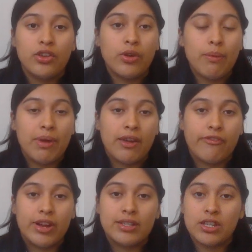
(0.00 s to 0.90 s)
You can make
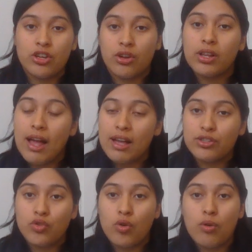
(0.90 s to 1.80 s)
friends in your
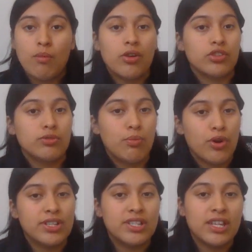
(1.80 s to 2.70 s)
classroom, on the
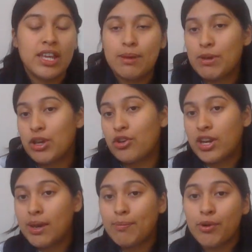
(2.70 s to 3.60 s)
sports team, in your
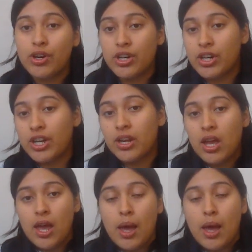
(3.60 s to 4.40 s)
neighborhood,